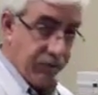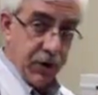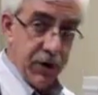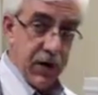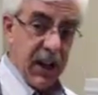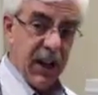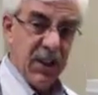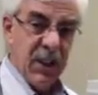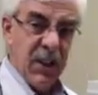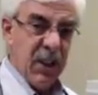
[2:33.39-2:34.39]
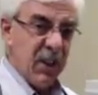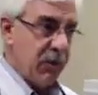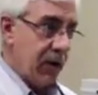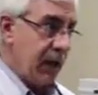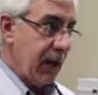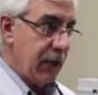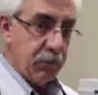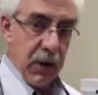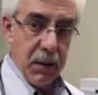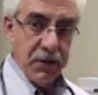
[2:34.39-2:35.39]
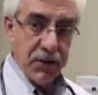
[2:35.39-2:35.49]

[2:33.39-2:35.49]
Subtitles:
Frontline. Frontline is probably the